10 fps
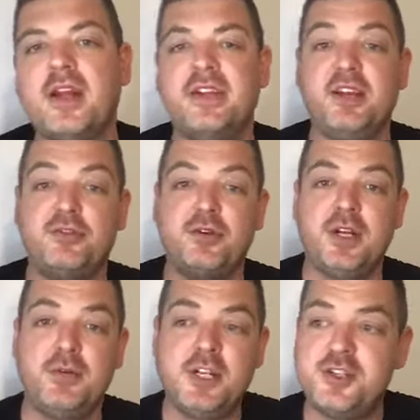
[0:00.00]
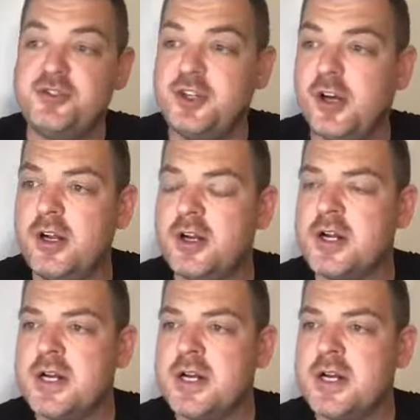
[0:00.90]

Text through any questions you got.